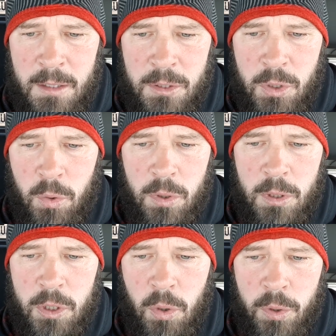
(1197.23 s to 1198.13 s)
nor
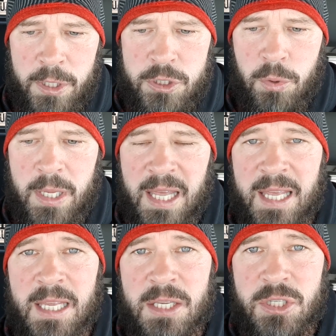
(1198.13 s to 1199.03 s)
according to
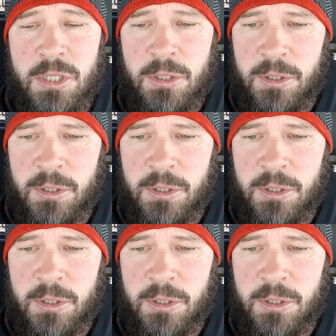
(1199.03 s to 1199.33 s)
his